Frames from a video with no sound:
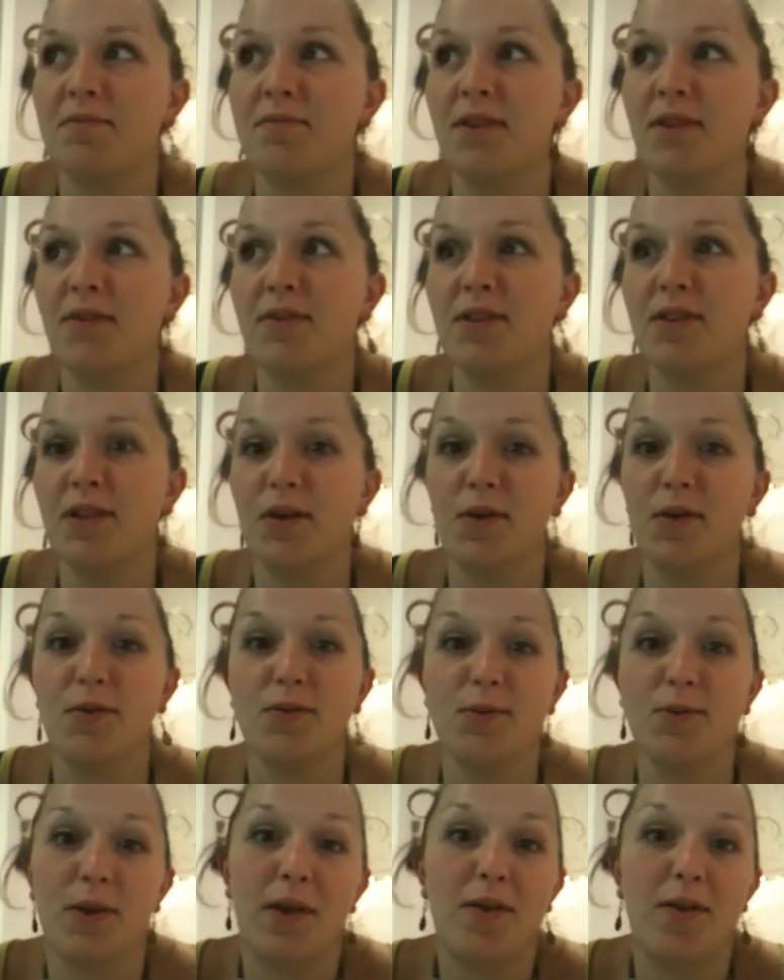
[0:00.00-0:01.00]
everything
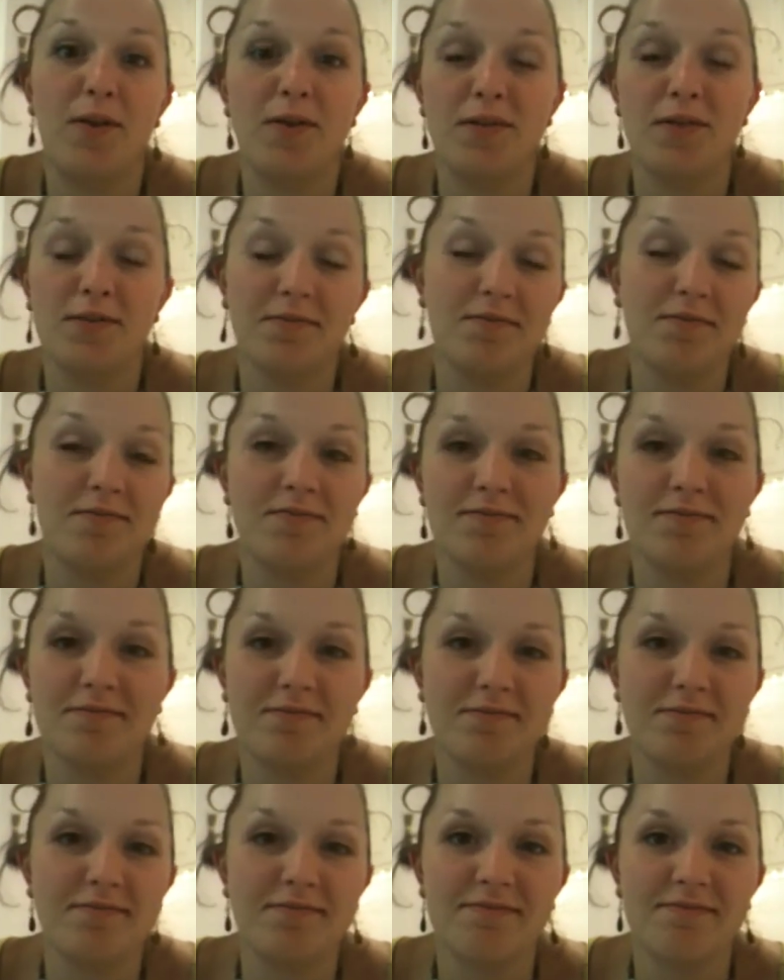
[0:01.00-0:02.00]
goes well, and
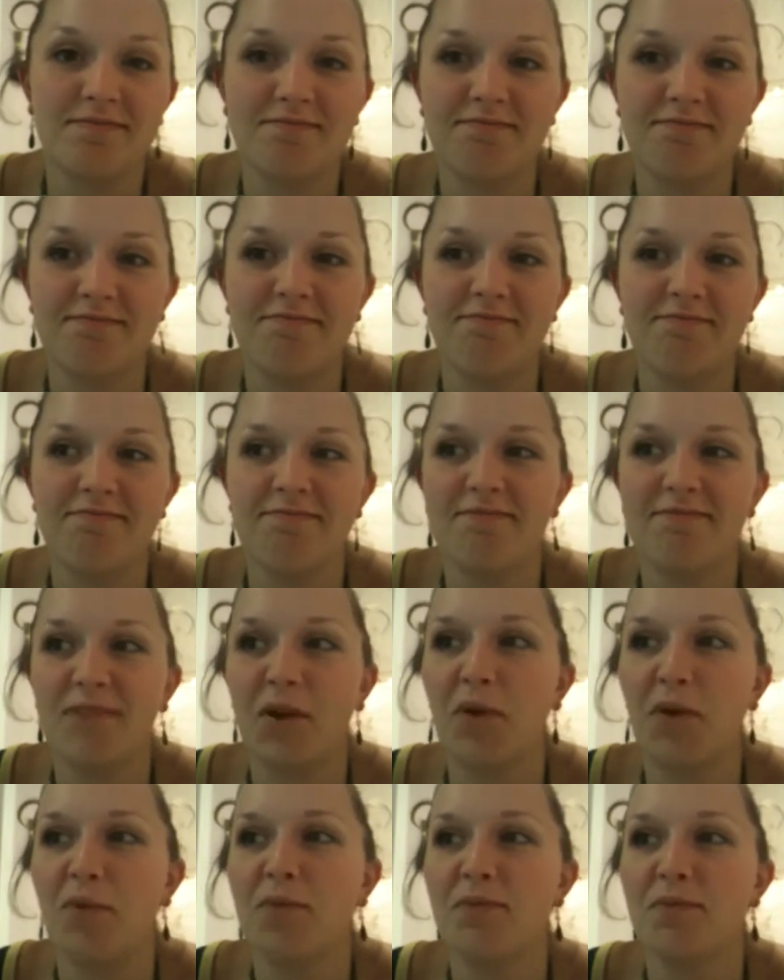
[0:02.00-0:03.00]

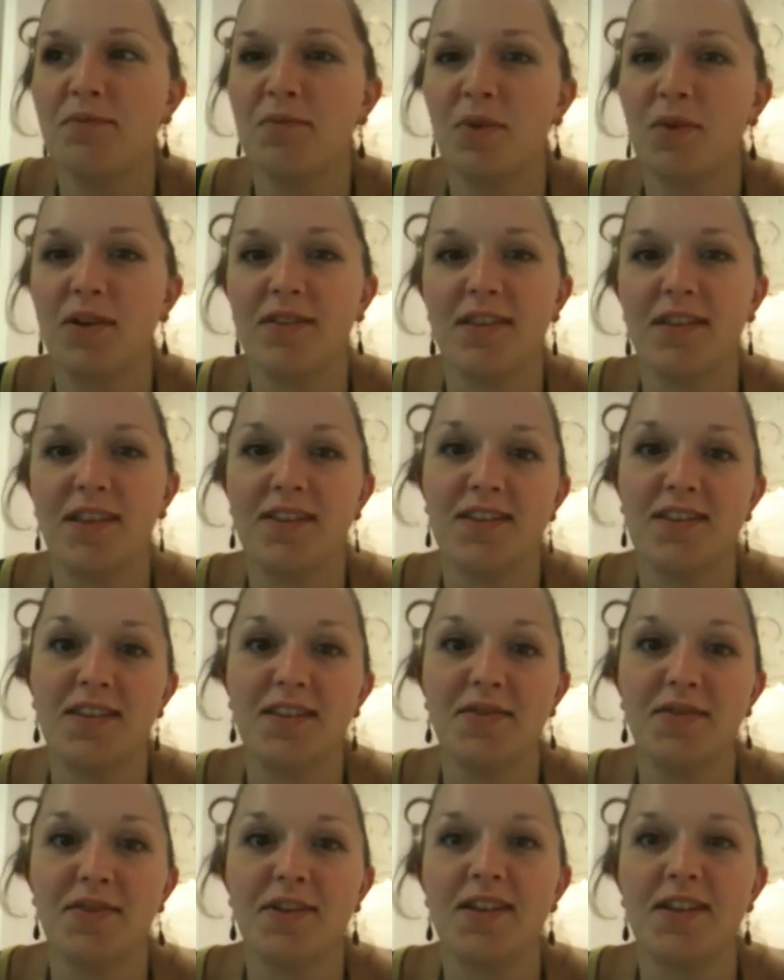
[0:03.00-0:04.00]
well, that's
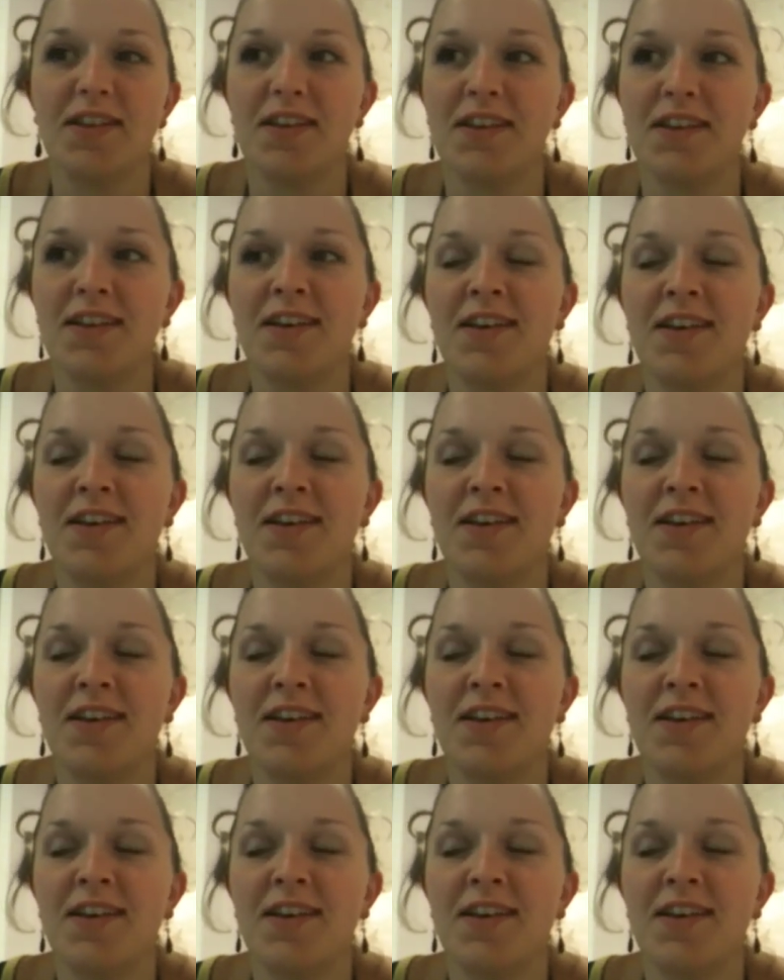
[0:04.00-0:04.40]
it really.